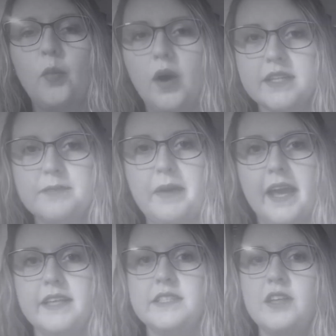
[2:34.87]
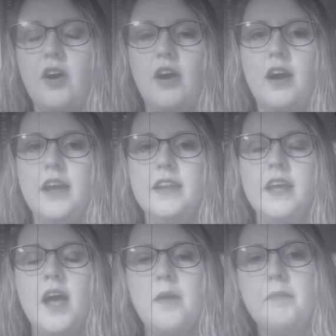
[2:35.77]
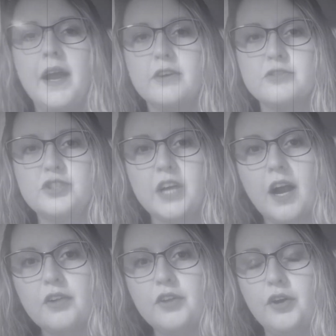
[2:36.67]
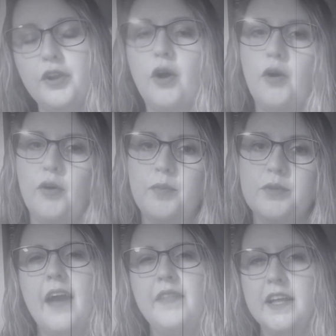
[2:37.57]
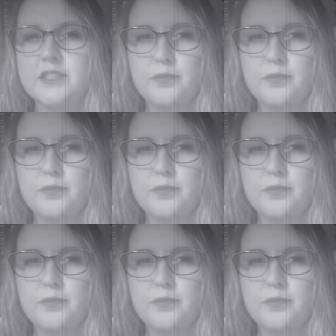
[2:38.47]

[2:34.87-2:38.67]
was based on Michael's childhood home, and that's